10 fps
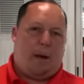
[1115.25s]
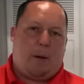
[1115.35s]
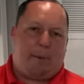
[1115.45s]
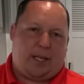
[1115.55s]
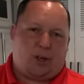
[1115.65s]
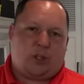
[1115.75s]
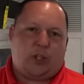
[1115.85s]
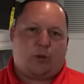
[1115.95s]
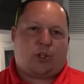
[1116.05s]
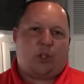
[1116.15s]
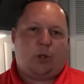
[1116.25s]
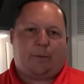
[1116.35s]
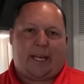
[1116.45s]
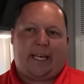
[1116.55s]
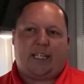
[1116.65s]
about being on
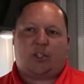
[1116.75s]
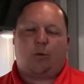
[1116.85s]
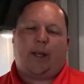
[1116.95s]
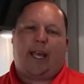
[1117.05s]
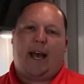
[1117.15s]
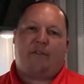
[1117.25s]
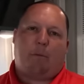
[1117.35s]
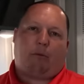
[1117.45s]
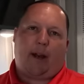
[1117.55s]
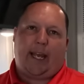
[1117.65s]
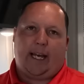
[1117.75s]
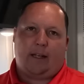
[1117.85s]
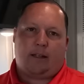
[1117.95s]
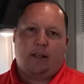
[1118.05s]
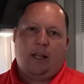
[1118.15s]
YouTube is we have a
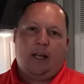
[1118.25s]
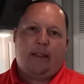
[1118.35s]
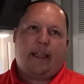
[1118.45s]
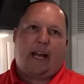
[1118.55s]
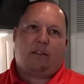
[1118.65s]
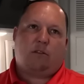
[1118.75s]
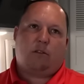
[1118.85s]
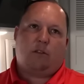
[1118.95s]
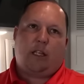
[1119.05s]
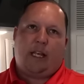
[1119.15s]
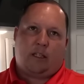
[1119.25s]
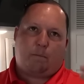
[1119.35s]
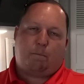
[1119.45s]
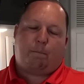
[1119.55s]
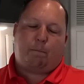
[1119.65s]
brand that
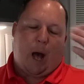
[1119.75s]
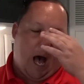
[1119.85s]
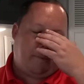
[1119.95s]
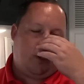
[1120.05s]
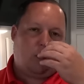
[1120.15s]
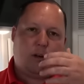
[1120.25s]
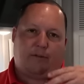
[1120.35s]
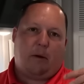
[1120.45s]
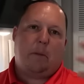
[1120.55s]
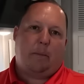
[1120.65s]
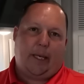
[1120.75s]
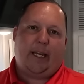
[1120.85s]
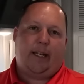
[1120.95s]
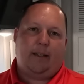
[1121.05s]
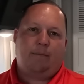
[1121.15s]
is popular from the
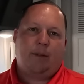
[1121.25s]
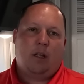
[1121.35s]
beginning.